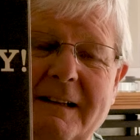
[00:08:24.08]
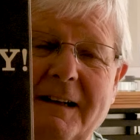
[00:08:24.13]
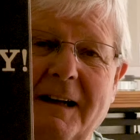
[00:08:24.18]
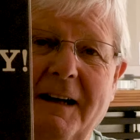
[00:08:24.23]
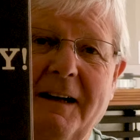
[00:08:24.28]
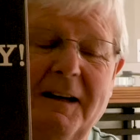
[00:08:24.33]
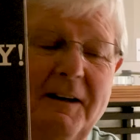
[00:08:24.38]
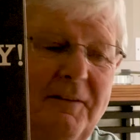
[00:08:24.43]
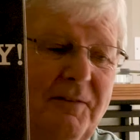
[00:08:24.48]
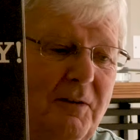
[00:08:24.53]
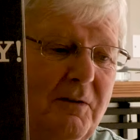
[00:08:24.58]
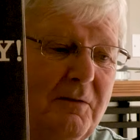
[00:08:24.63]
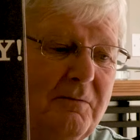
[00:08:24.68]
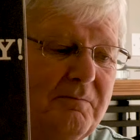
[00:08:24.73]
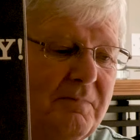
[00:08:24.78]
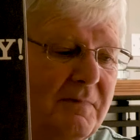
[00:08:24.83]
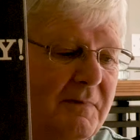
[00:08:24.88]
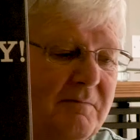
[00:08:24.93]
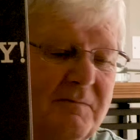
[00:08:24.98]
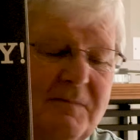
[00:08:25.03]

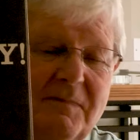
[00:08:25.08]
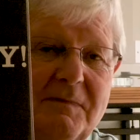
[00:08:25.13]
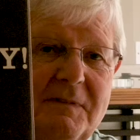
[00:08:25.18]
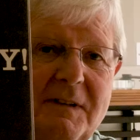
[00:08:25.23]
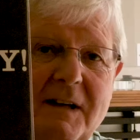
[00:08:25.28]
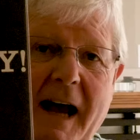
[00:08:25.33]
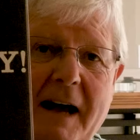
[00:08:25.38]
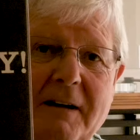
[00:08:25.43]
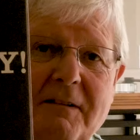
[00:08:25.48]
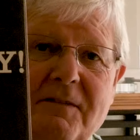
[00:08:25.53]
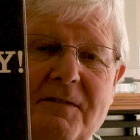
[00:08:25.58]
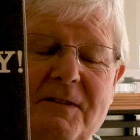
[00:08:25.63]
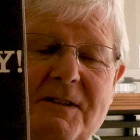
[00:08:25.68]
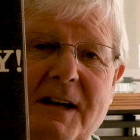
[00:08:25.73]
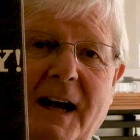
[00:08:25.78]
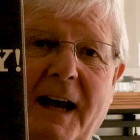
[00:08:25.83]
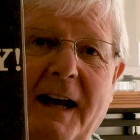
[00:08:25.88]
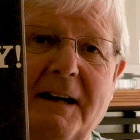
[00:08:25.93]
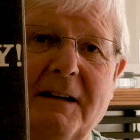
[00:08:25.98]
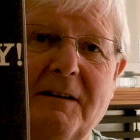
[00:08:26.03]
out of
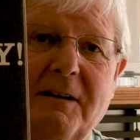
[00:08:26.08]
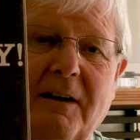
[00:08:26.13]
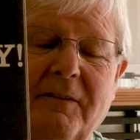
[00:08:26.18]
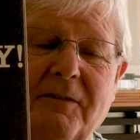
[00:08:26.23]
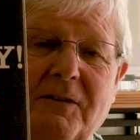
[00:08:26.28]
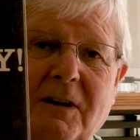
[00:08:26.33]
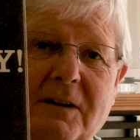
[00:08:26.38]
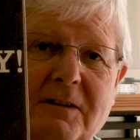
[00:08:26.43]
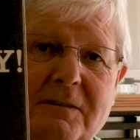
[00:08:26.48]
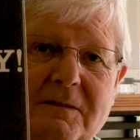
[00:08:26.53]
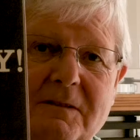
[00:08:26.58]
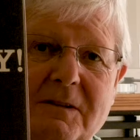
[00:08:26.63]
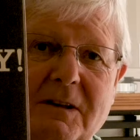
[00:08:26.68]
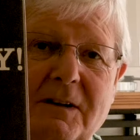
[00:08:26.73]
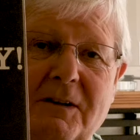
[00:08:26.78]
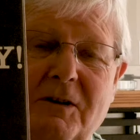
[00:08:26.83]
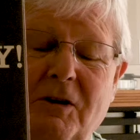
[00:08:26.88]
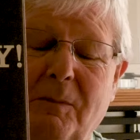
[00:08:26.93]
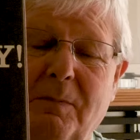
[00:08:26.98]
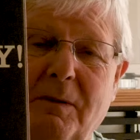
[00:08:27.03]
10, I've got a
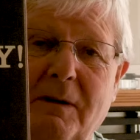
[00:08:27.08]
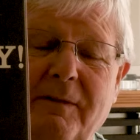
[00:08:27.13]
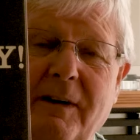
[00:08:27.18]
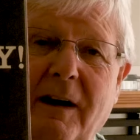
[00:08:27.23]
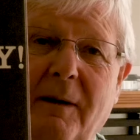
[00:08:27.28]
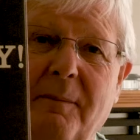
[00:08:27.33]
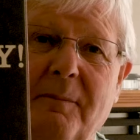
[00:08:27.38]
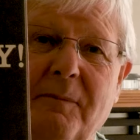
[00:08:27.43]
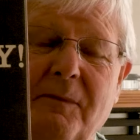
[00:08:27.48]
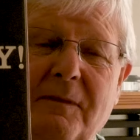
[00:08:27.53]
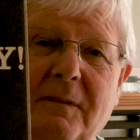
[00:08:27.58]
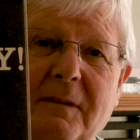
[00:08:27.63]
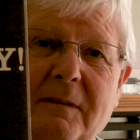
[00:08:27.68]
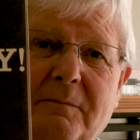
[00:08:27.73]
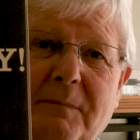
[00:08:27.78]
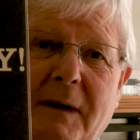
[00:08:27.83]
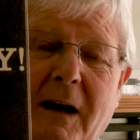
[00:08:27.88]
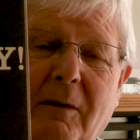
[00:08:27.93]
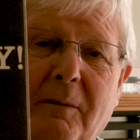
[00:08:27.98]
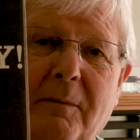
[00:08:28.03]
couple of
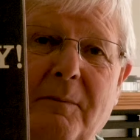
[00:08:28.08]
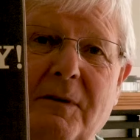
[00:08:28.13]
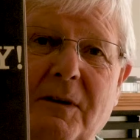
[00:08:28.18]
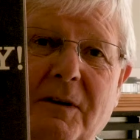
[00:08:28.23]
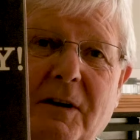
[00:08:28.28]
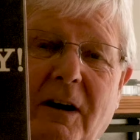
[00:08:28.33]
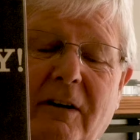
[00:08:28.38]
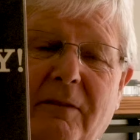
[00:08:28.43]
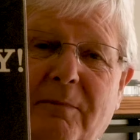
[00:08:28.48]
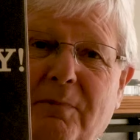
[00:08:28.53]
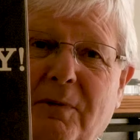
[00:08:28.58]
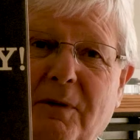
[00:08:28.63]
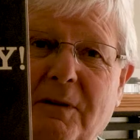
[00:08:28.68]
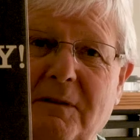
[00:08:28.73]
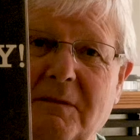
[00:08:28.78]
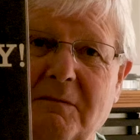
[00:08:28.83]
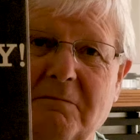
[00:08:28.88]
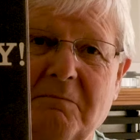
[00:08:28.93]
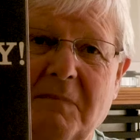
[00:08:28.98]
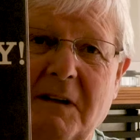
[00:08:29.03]
albums that I've
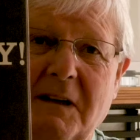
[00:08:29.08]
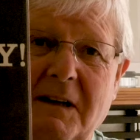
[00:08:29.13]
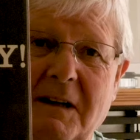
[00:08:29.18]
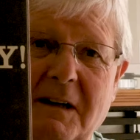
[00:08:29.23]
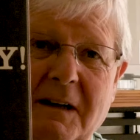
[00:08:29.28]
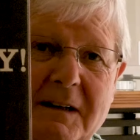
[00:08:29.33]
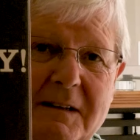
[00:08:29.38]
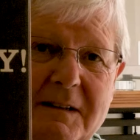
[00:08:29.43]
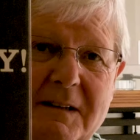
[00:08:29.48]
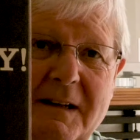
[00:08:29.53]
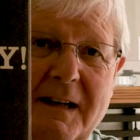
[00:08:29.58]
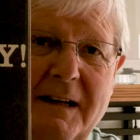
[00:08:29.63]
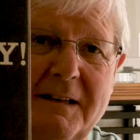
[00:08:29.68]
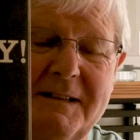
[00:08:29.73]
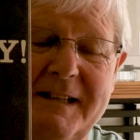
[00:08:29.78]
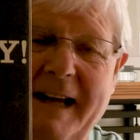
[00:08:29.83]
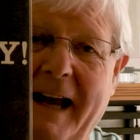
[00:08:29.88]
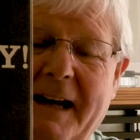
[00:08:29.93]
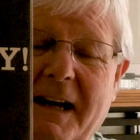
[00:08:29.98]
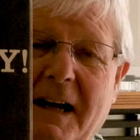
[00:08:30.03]
put
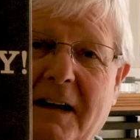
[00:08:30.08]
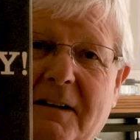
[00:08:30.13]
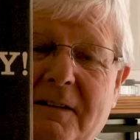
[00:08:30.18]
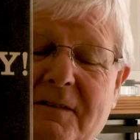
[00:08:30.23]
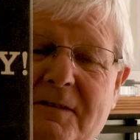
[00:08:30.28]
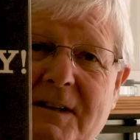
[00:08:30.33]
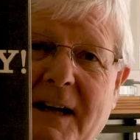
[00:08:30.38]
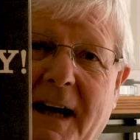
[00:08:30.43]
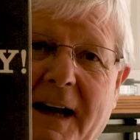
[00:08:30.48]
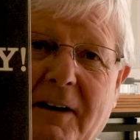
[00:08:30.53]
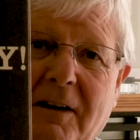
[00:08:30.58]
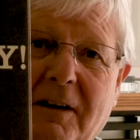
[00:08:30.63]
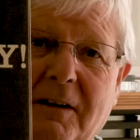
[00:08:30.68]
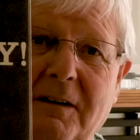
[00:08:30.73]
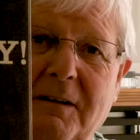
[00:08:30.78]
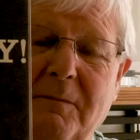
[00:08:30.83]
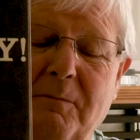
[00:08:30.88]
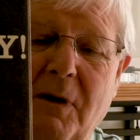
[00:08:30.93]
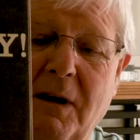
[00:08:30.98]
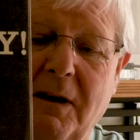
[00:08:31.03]
10 out of 10 on
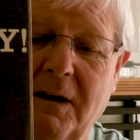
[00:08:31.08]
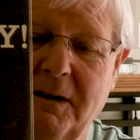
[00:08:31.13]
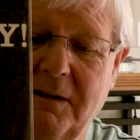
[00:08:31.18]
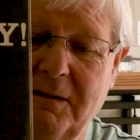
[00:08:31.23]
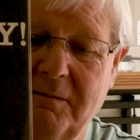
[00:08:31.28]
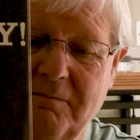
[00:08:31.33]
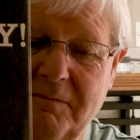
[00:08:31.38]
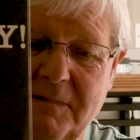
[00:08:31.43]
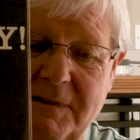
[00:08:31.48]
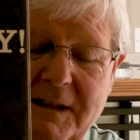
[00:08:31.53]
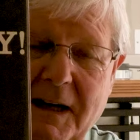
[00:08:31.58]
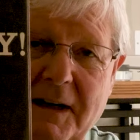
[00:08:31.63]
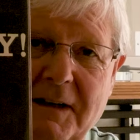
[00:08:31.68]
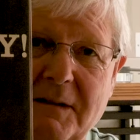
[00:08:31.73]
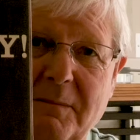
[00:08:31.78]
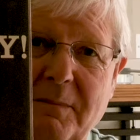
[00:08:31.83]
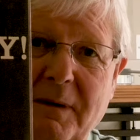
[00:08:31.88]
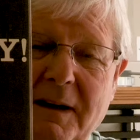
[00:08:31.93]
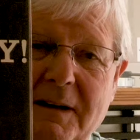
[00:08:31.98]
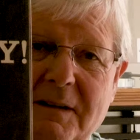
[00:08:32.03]
in my
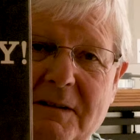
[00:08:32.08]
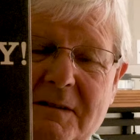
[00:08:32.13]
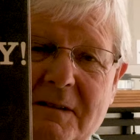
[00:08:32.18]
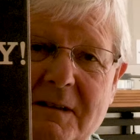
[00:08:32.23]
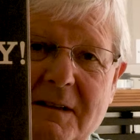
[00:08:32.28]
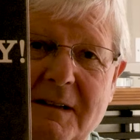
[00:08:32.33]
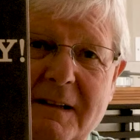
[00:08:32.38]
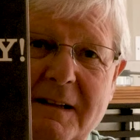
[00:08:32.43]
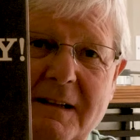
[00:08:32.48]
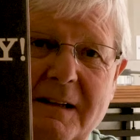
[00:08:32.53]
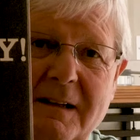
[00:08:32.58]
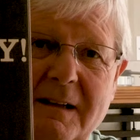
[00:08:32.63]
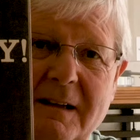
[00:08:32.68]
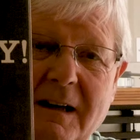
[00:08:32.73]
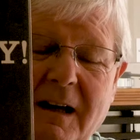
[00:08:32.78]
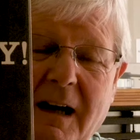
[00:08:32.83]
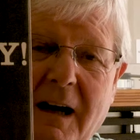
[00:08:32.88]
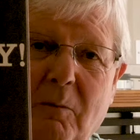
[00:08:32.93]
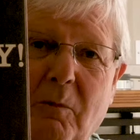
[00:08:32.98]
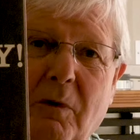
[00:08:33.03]
database,
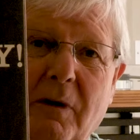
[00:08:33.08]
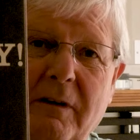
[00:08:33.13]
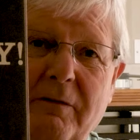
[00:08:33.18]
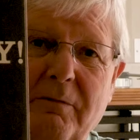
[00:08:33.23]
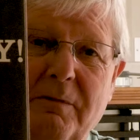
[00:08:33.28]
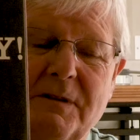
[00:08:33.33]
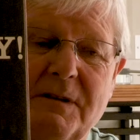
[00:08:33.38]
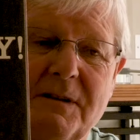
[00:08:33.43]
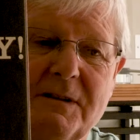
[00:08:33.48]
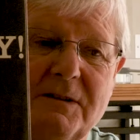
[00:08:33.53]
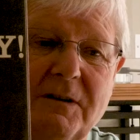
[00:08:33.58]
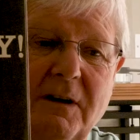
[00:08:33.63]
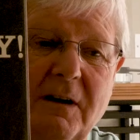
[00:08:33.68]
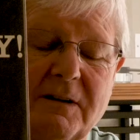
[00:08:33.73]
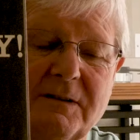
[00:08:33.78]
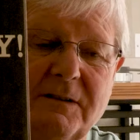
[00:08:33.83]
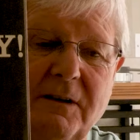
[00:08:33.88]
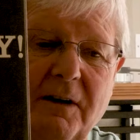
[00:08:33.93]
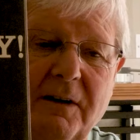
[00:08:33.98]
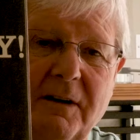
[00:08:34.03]
one of which is
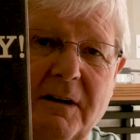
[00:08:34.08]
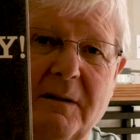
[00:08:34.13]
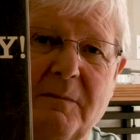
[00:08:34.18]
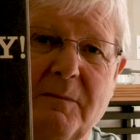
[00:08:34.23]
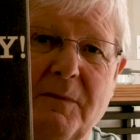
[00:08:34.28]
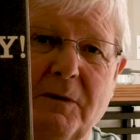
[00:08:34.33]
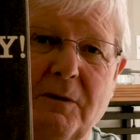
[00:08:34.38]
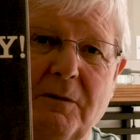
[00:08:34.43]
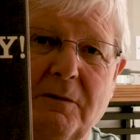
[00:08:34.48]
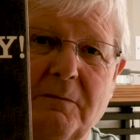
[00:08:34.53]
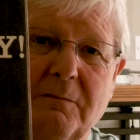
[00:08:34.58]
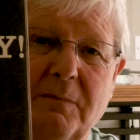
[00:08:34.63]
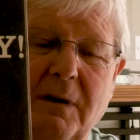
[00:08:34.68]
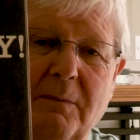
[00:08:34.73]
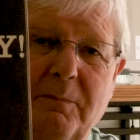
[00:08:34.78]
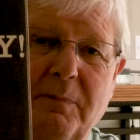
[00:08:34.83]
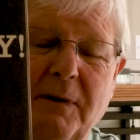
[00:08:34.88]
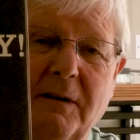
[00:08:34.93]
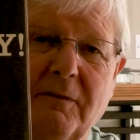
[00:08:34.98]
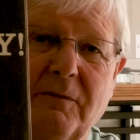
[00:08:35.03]
Dark Side of the Moon by
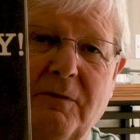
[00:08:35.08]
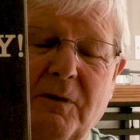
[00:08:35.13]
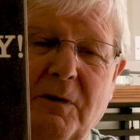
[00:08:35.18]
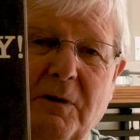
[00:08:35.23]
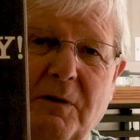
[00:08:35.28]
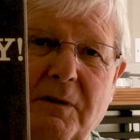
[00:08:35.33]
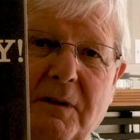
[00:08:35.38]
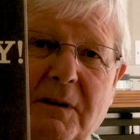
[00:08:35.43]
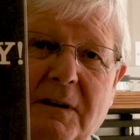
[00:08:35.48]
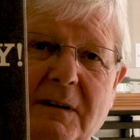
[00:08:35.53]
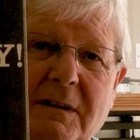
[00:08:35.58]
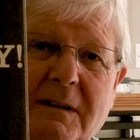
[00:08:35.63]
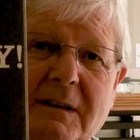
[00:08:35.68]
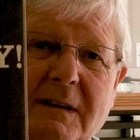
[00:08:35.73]
Pink Floyd.